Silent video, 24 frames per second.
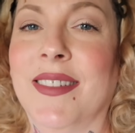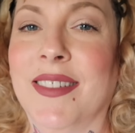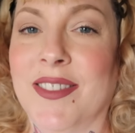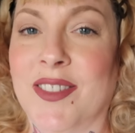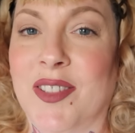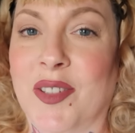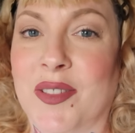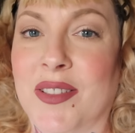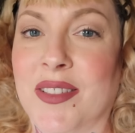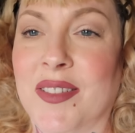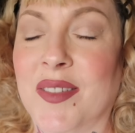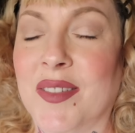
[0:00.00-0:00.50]
and
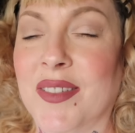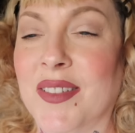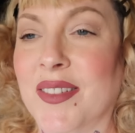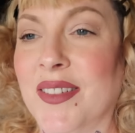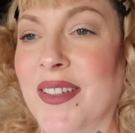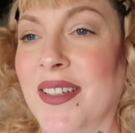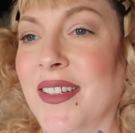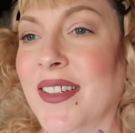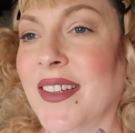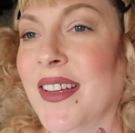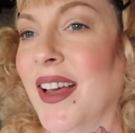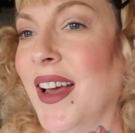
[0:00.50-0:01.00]
just
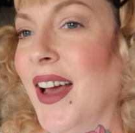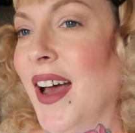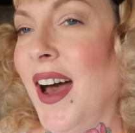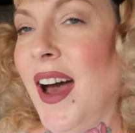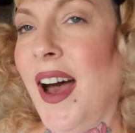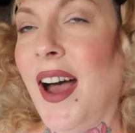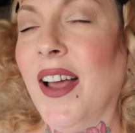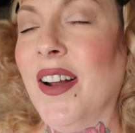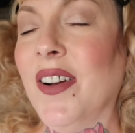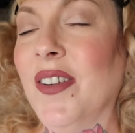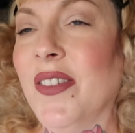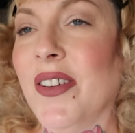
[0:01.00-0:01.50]

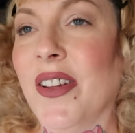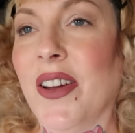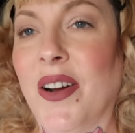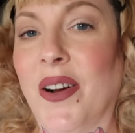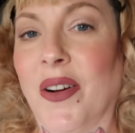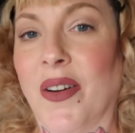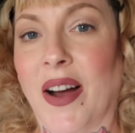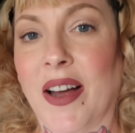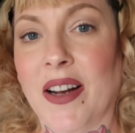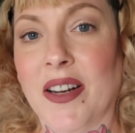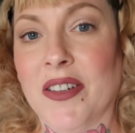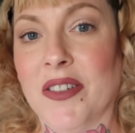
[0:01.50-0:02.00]
I don't
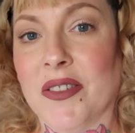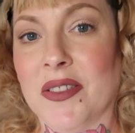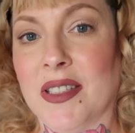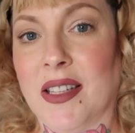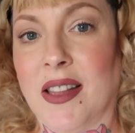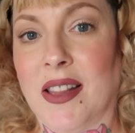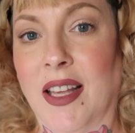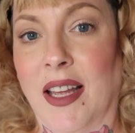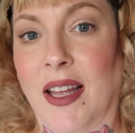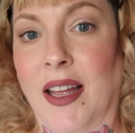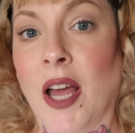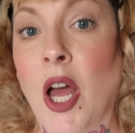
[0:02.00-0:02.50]
know. I don't know what
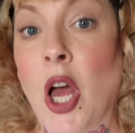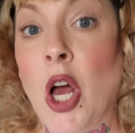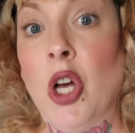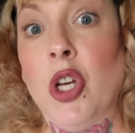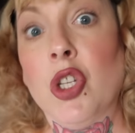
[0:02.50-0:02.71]
to think.